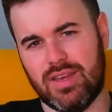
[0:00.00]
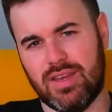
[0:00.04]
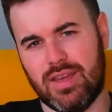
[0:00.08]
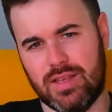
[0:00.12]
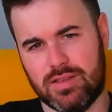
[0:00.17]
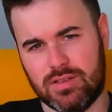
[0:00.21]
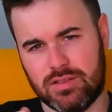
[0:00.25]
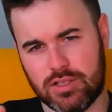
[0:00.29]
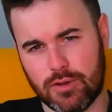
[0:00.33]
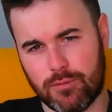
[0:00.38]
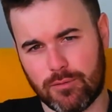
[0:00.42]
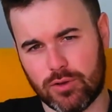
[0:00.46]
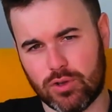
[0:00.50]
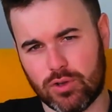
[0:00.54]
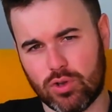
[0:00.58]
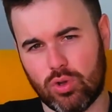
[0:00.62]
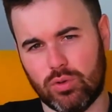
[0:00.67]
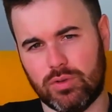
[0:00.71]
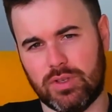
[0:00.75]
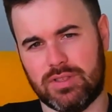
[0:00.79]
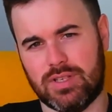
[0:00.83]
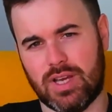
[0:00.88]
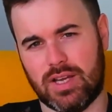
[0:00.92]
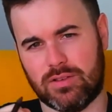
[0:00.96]
It's
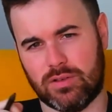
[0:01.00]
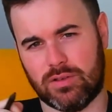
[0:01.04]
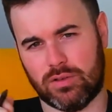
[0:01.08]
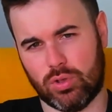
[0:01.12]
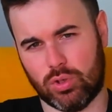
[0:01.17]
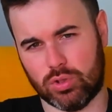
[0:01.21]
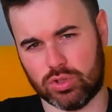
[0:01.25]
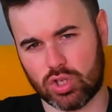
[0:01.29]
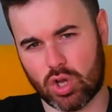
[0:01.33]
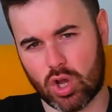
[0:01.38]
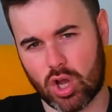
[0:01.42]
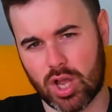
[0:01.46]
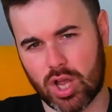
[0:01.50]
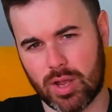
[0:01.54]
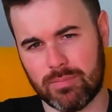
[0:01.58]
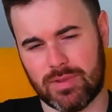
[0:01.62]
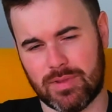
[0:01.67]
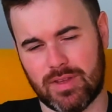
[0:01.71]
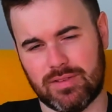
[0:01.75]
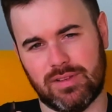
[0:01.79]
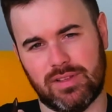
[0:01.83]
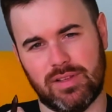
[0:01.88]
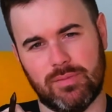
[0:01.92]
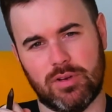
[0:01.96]
difficult, it takes a long time,
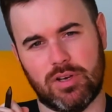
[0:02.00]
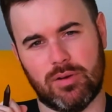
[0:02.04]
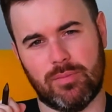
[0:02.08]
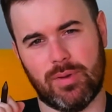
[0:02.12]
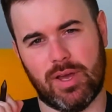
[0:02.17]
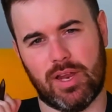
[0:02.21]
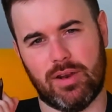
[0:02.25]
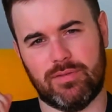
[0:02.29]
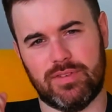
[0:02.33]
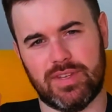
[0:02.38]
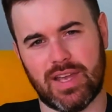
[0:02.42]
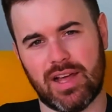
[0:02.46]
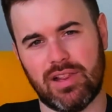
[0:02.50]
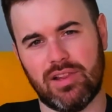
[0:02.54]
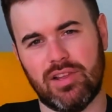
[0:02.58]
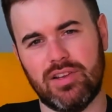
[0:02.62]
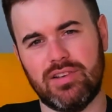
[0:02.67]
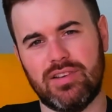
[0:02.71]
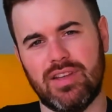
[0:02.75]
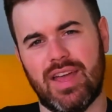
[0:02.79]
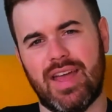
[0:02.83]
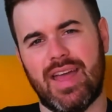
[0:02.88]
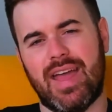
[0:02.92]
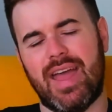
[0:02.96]
there's a limited amount of
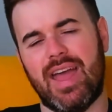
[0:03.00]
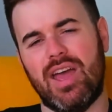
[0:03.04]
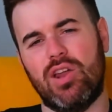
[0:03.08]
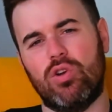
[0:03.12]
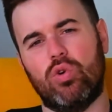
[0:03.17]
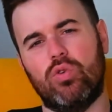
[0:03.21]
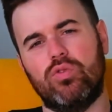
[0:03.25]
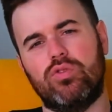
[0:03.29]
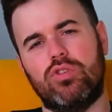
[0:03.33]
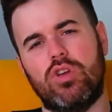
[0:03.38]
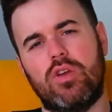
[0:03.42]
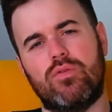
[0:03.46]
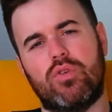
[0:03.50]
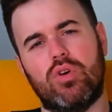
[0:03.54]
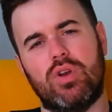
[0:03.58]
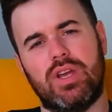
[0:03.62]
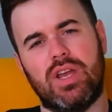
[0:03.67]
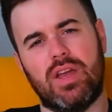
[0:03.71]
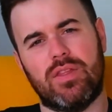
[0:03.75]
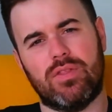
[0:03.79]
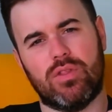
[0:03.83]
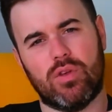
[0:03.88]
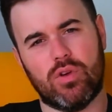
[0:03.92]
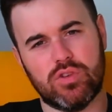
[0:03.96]
talent, and also you've got to
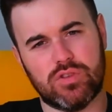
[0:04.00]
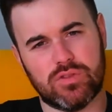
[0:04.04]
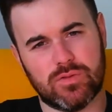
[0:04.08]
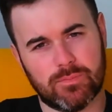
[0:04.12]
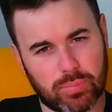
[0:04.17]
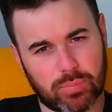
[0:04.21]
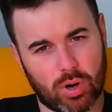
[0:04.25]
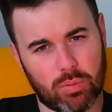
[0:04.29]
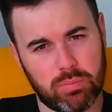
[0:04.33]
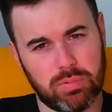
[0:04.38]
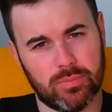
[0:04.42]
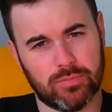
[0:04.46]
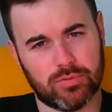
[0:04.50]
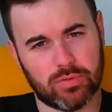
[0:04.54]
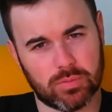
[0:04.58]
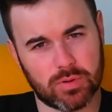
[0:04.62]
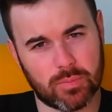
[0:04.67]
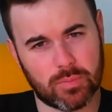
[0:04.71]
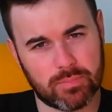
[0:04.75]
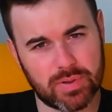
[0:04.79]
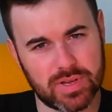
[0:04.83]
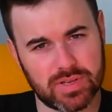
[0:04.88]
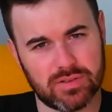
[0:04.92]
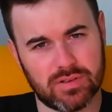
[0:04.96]
get those problems from
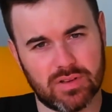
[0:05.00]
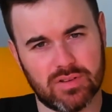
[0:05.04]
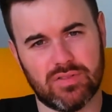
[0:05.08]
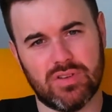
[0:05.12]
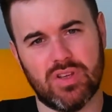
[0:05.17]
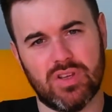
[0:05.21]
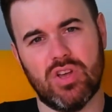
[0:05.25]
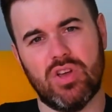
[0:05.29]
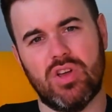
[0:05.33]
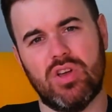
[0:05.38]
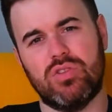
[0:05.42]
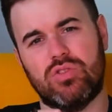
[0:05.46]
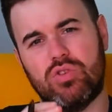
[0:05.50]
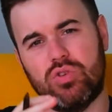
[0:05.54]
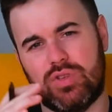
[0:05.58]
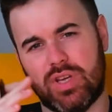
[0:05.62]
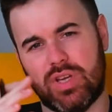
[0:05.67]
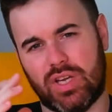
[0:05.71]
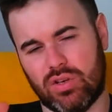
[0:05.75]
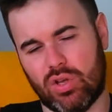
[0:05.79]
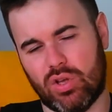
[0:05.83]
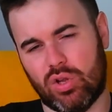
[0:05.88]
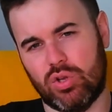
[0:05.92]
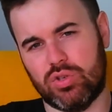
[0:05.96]
the business to
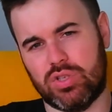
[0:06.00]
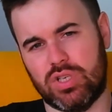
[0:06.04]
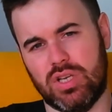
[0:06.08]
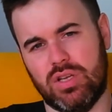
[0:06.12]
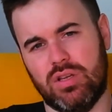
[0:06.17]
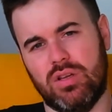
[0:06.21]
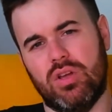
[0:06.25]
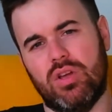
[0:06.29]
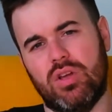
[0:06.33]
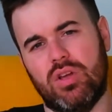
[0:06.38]
technology,